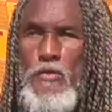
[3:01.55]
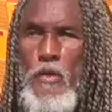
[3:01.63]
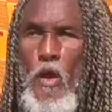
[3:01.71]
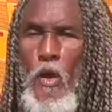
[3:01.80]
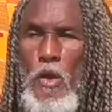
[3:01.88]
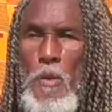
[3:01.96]
is
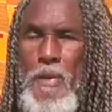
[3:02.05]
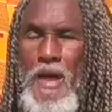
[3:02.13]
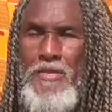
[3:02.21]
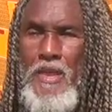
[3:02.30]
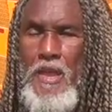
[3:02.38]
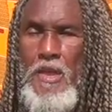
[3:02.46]
all
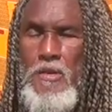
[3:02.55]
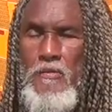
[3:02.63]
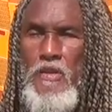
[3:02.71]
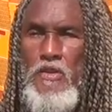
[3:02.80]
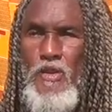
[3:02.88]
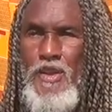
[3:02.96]
about the
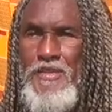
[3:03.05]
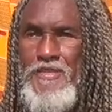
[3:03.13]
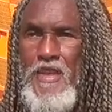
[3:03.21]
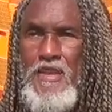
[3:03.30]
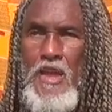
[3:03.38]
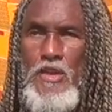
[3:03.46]

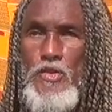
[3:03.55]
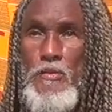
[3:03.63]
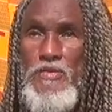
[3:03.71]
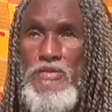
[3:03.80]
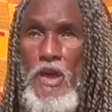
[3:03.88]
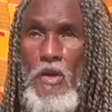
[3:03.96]
individualistic nature of
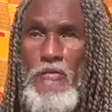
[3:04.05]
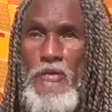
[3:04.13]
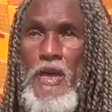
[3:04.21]
self